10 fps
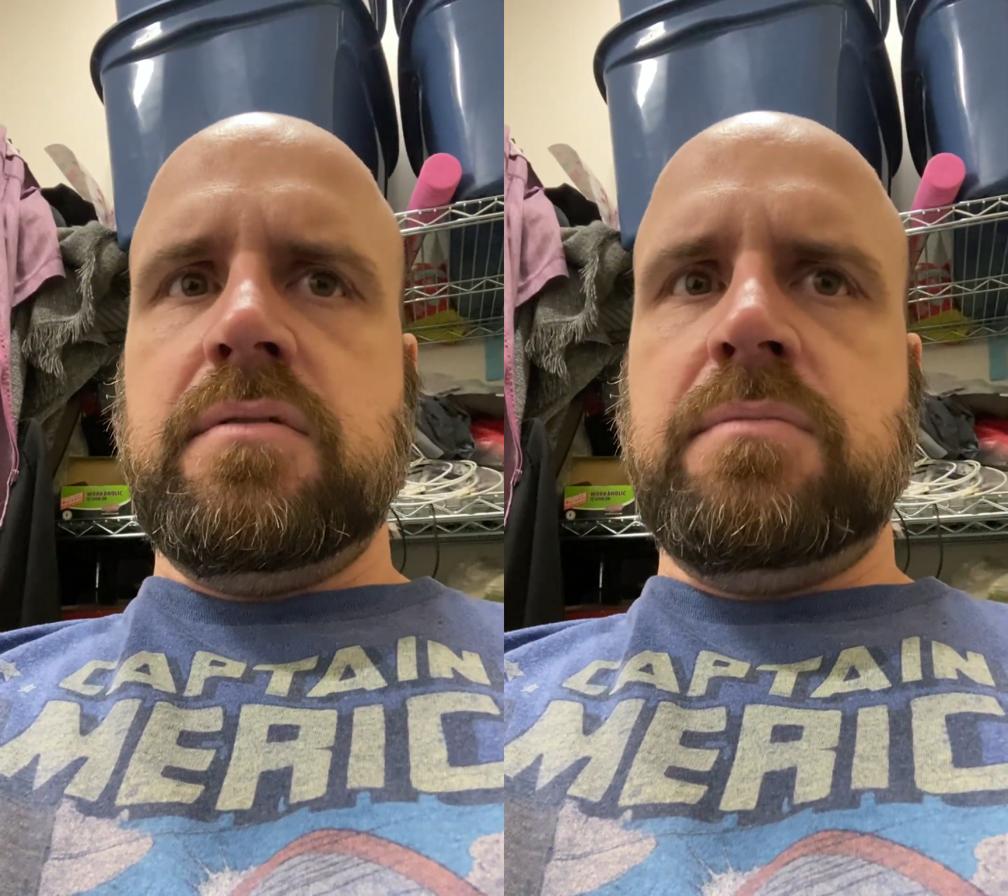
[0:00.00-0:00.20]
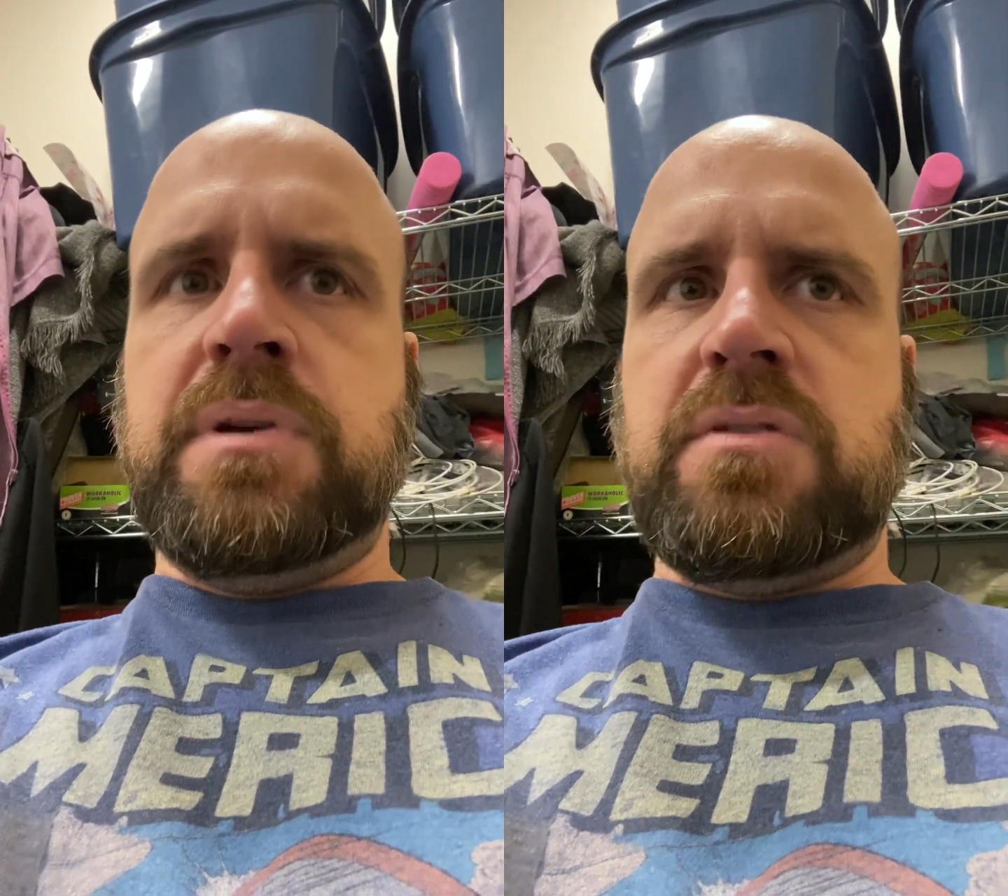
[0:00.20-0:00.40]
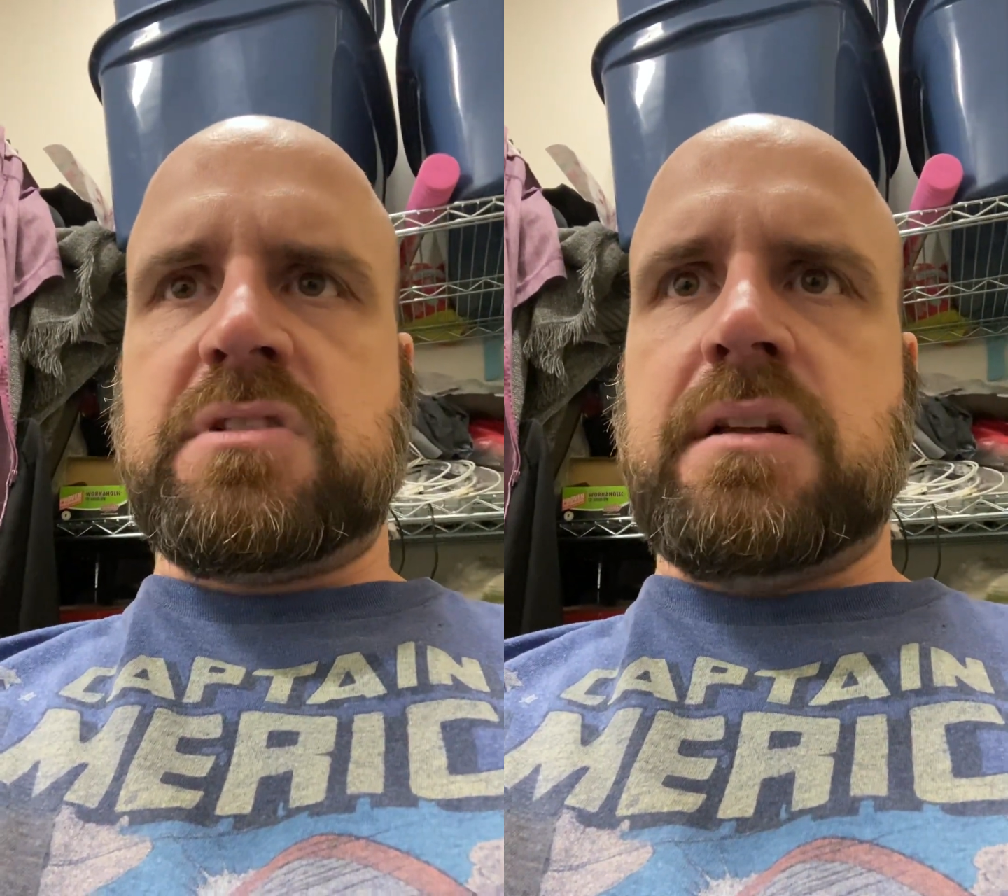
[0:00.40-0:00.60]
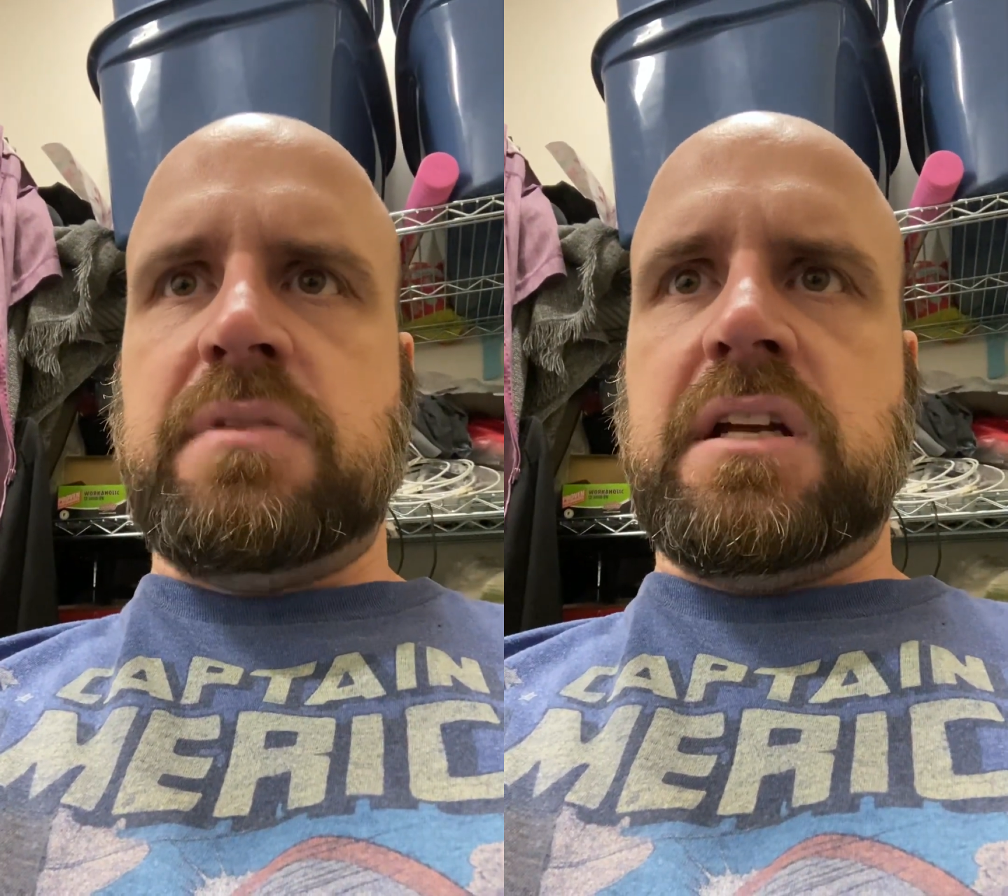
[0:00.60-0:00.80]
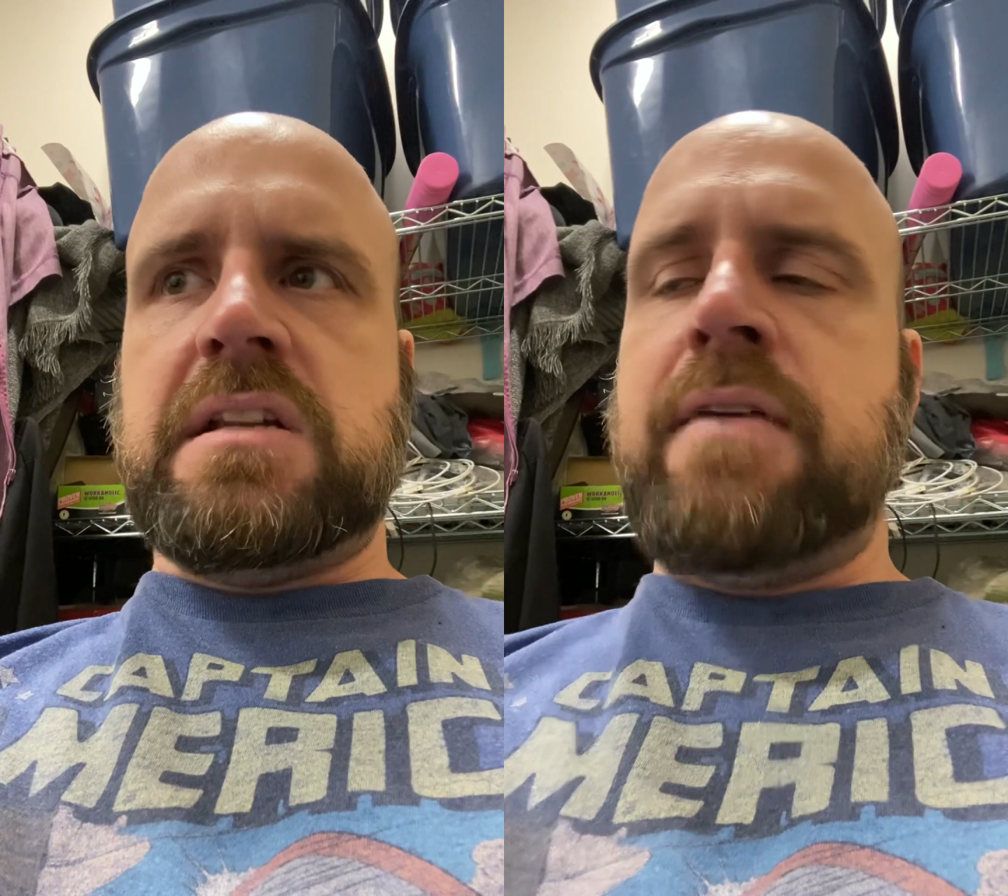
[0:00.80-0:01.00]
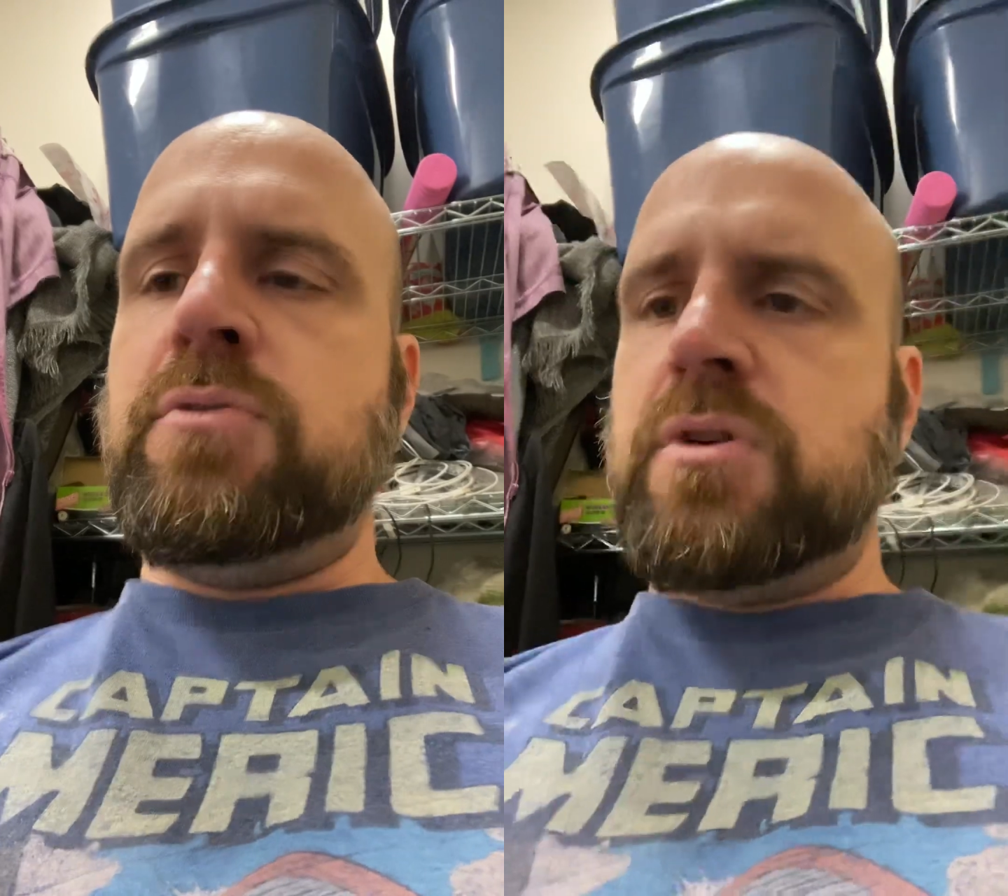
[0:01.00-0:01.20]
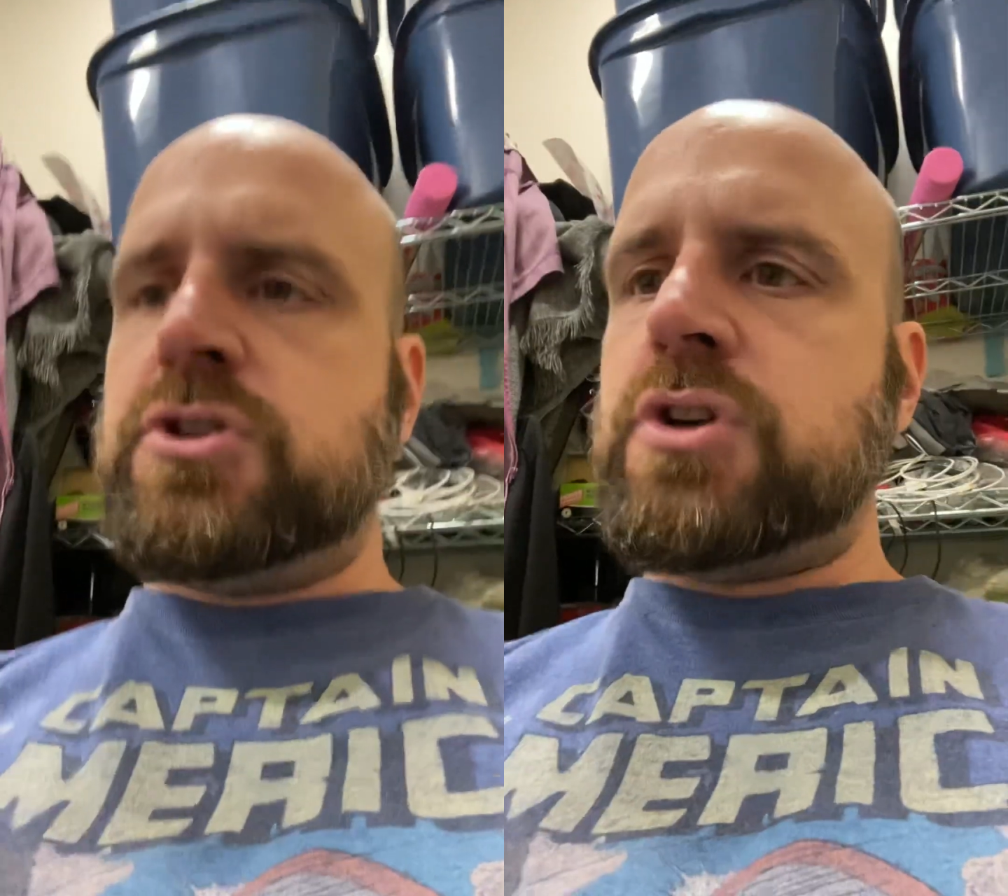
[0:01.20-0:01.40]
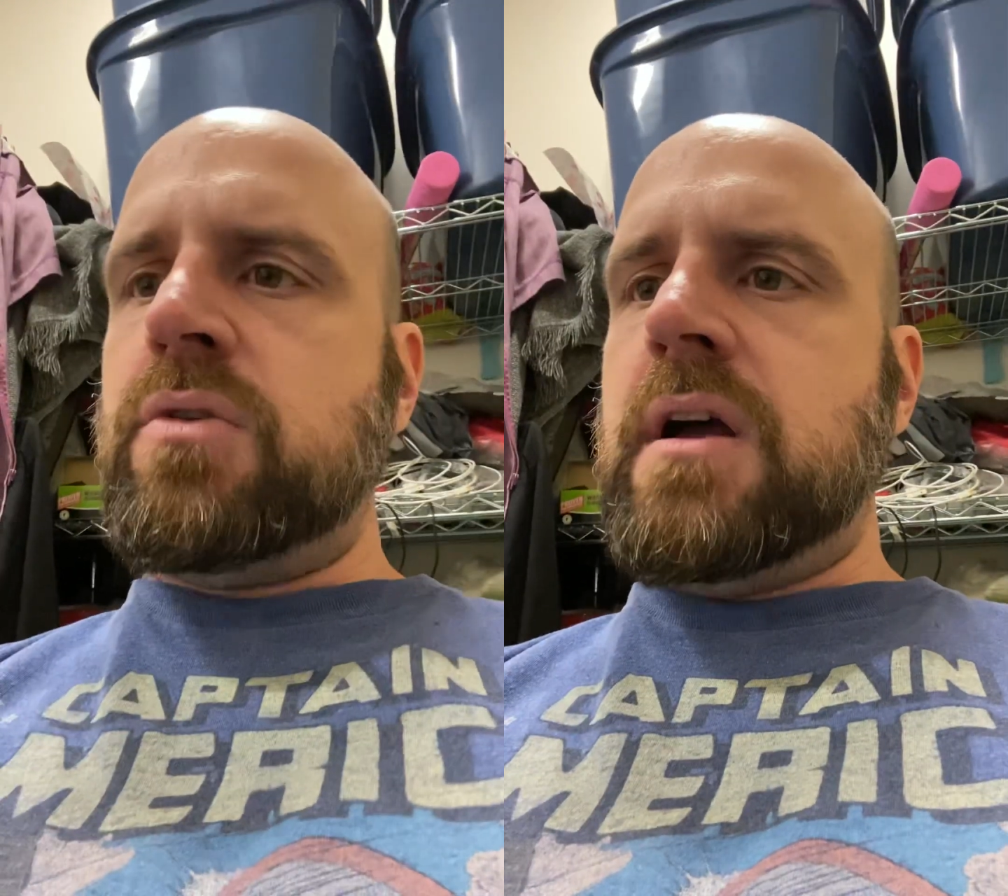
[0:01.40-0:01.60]
but there was something, and everyone who
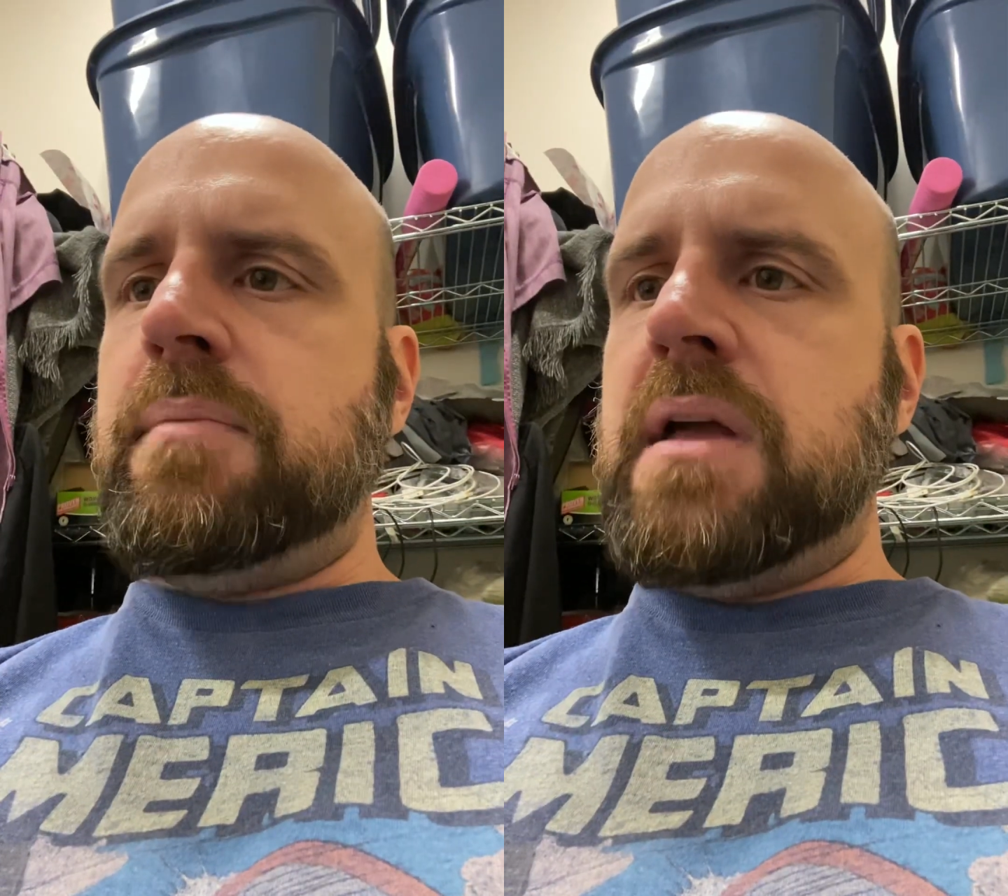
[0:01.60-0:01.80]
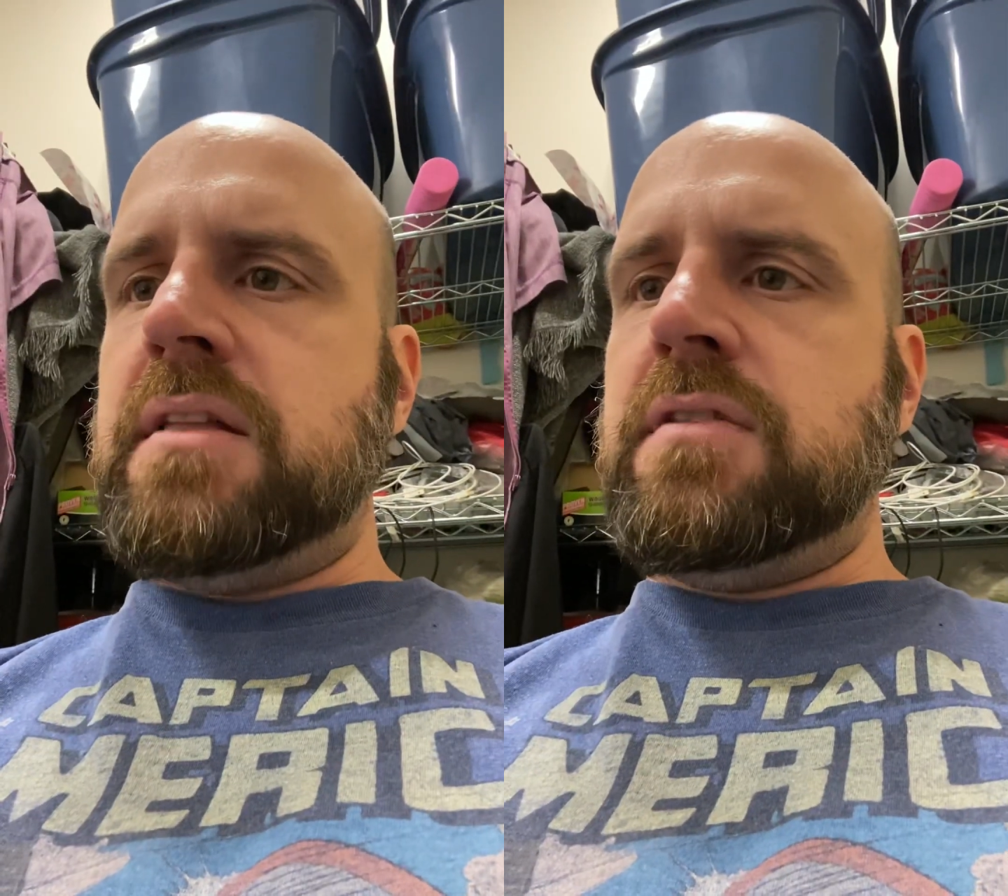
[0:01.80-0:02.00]
showed up, man,